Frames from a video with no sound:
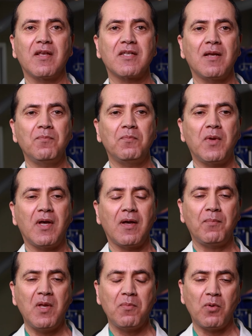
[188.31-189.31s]
Some
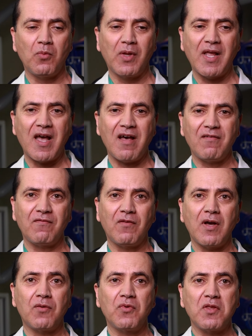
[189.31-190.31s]
people will have
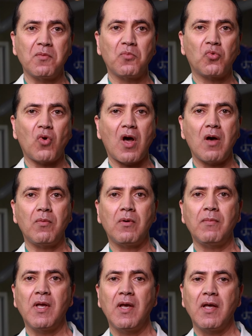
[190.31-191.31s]
a rhythm
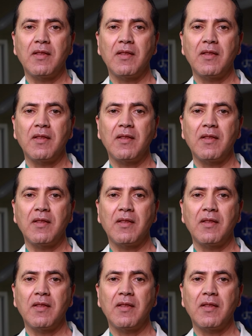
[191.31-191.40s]
problem